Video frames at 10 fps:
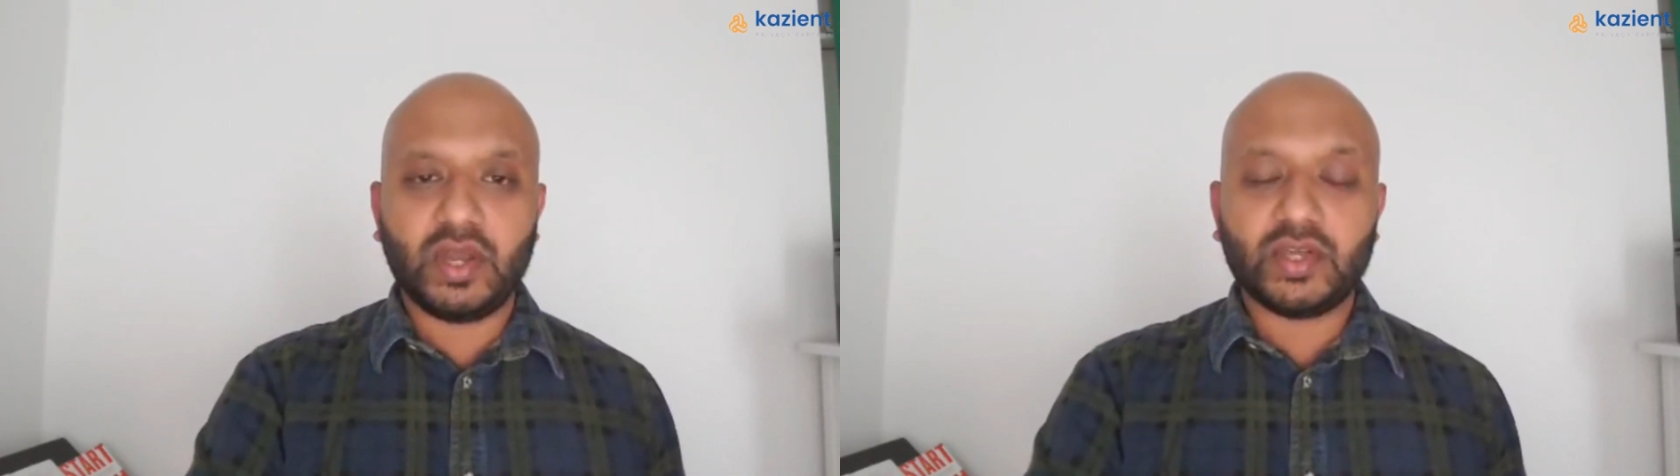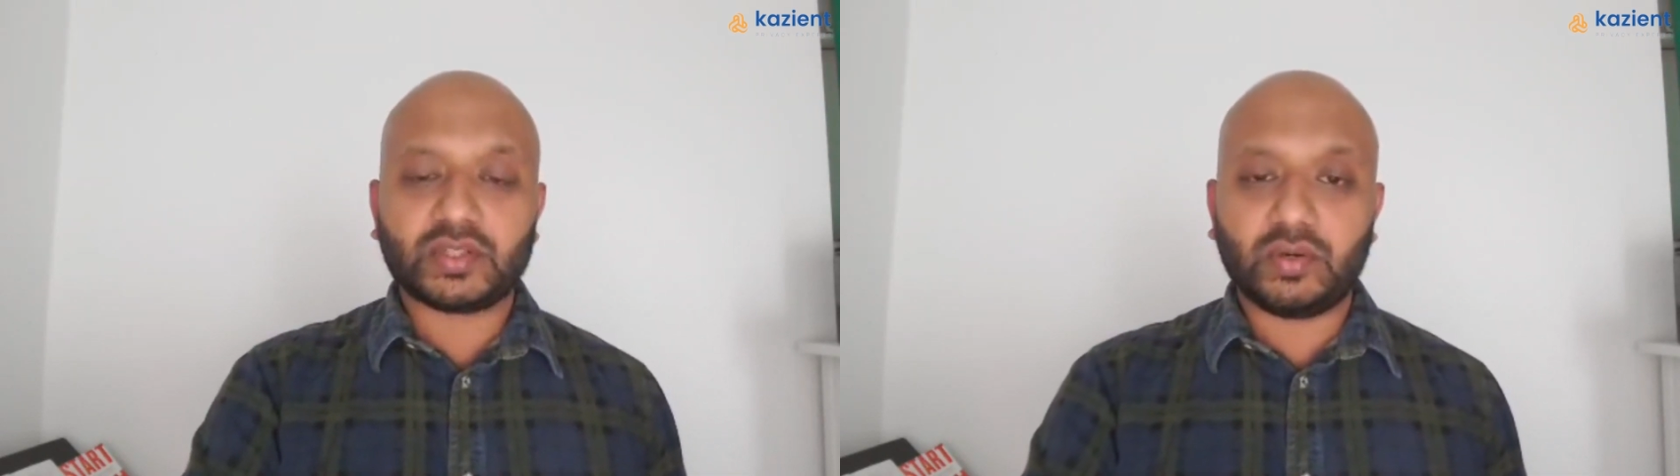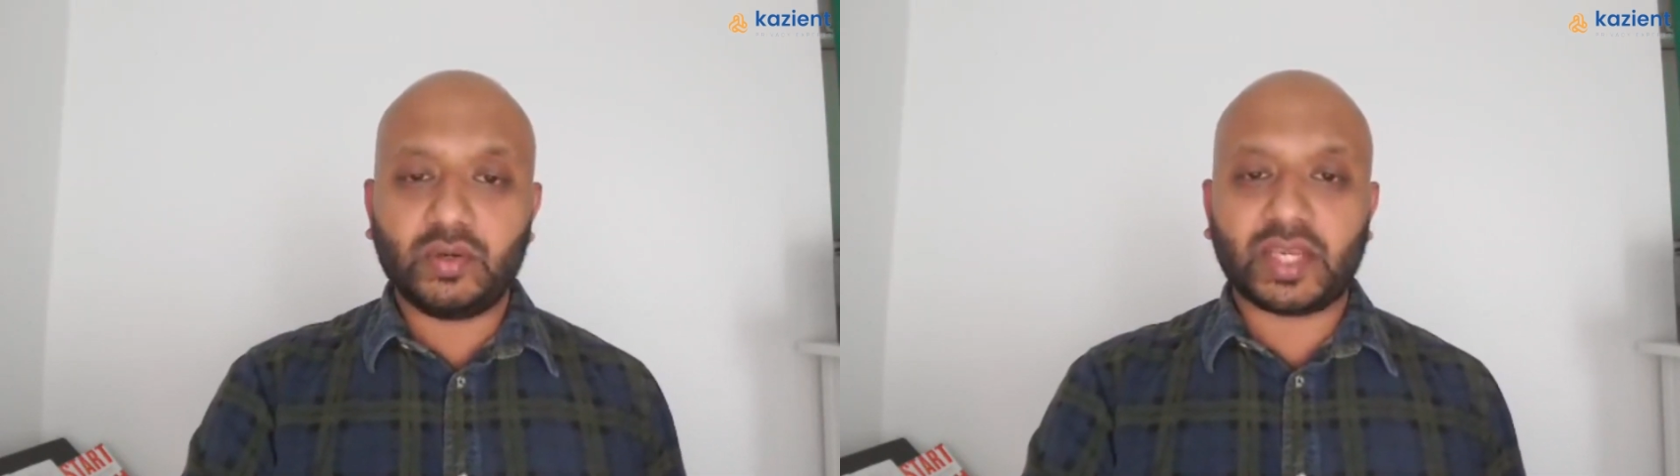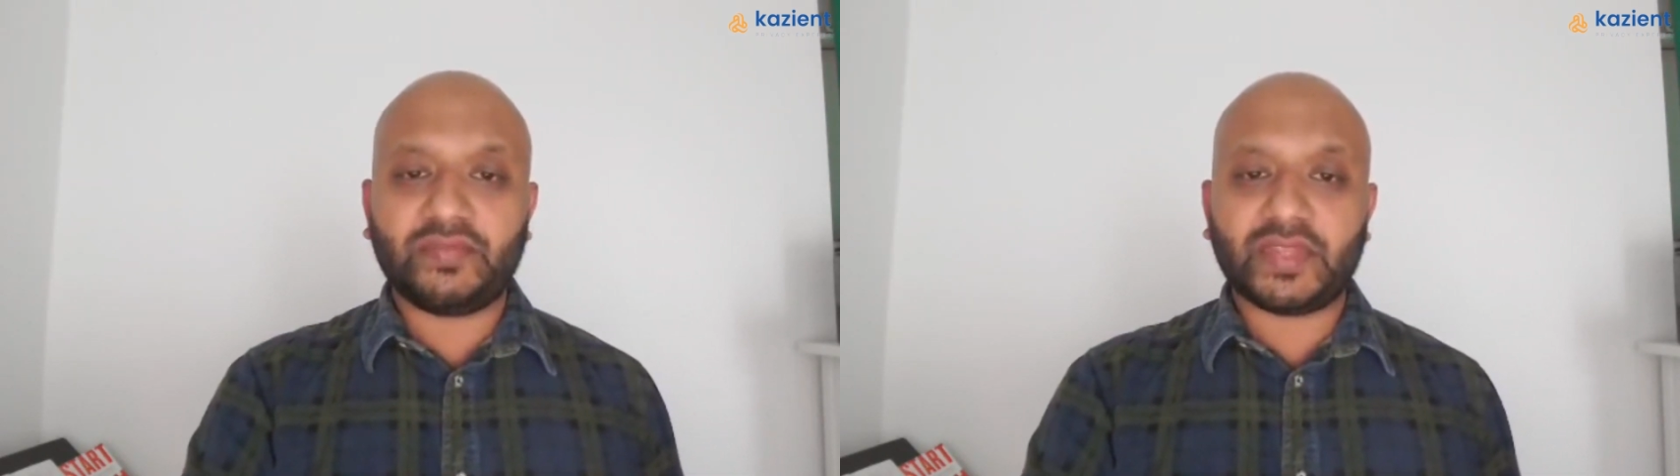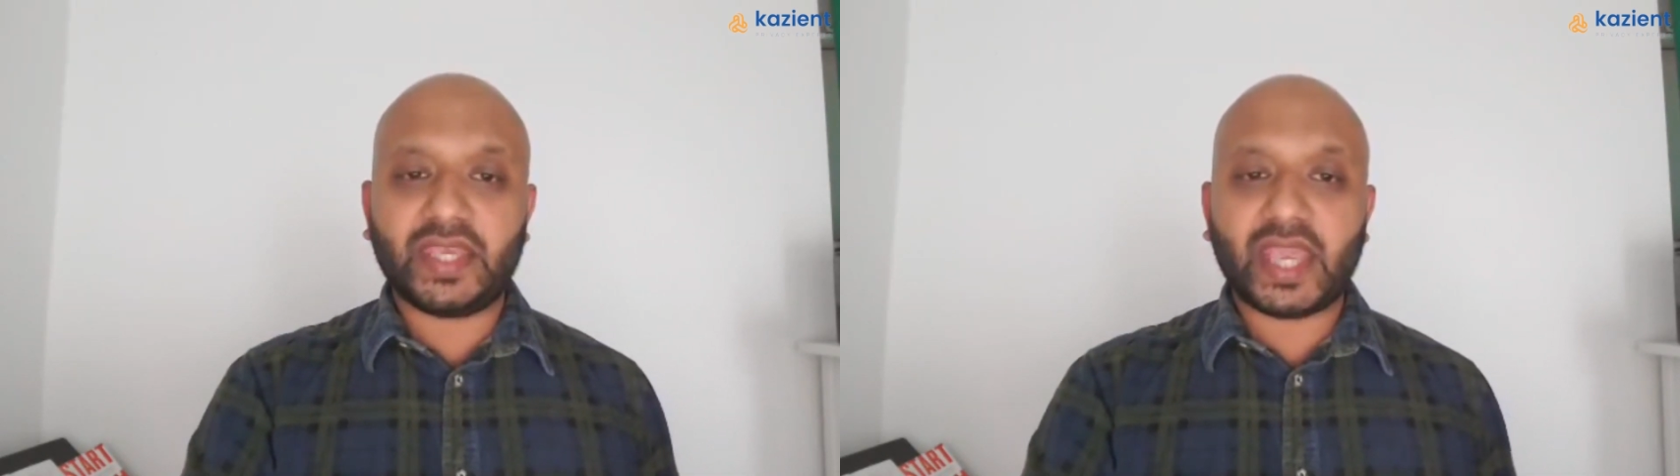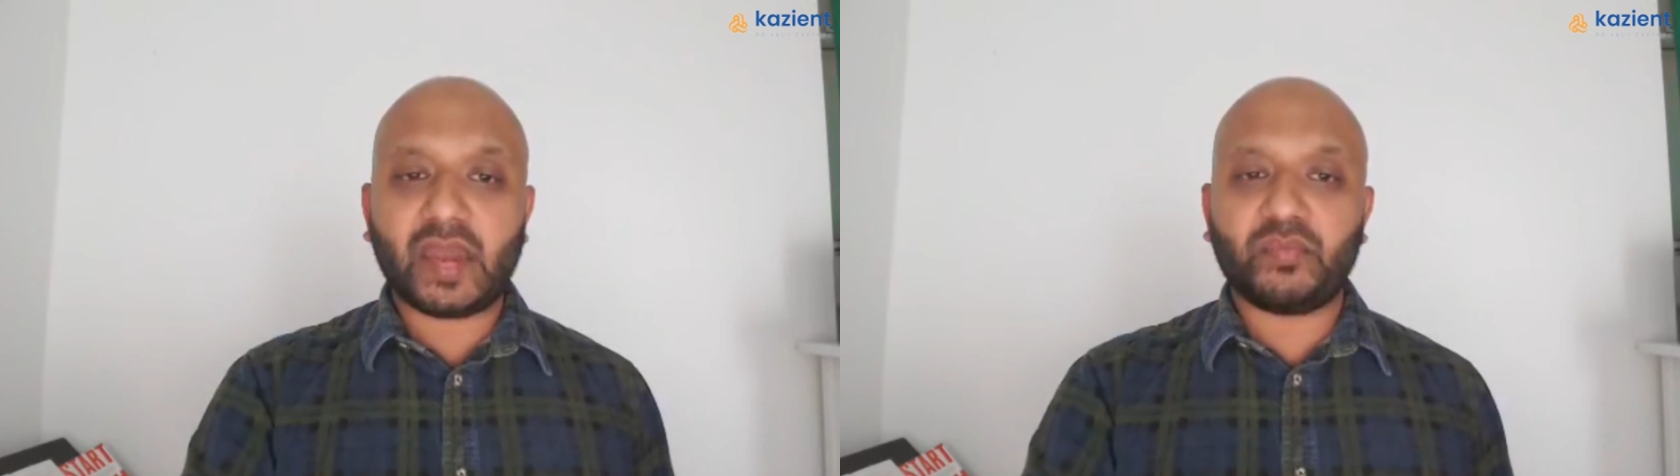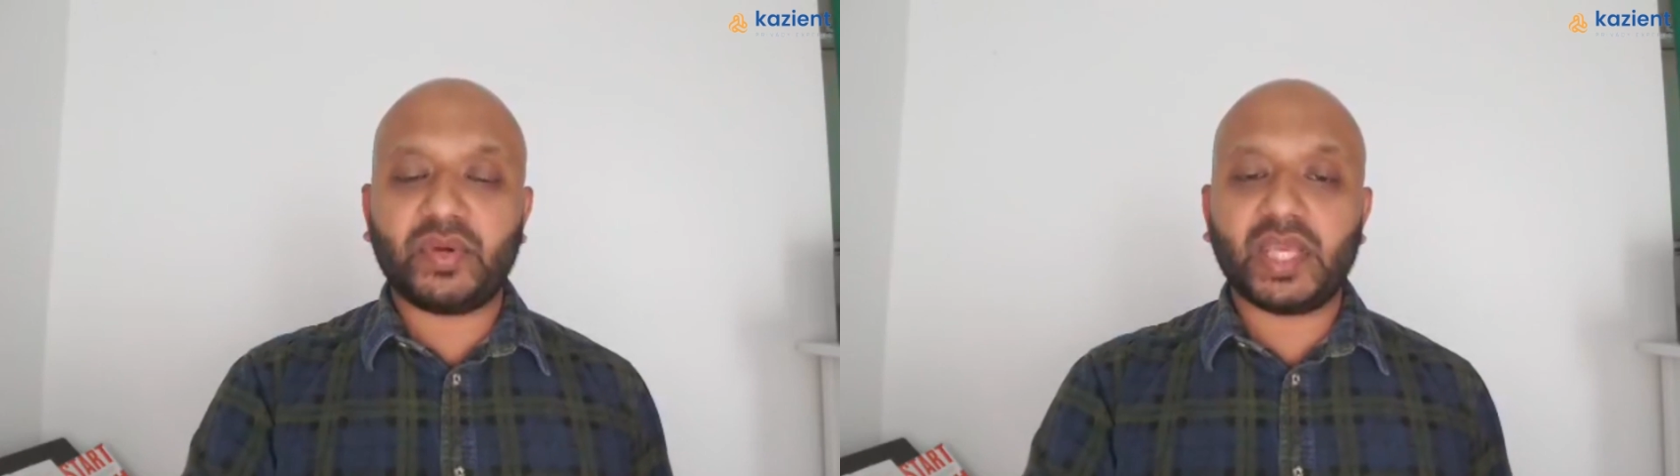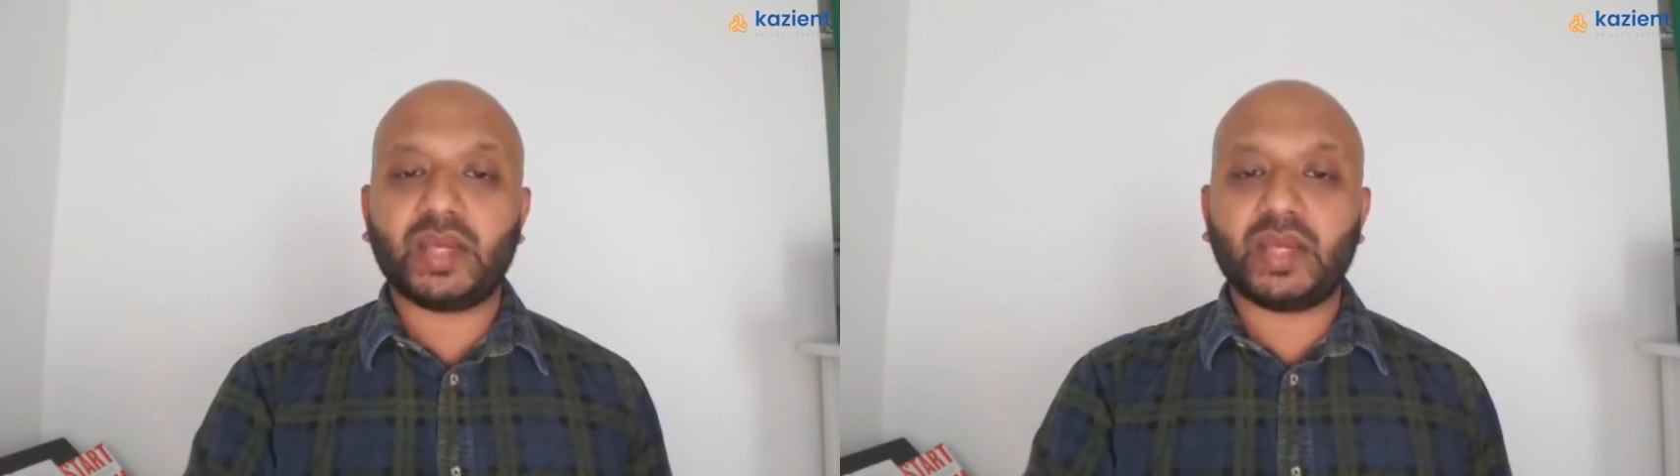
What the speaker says: So look, if they can bring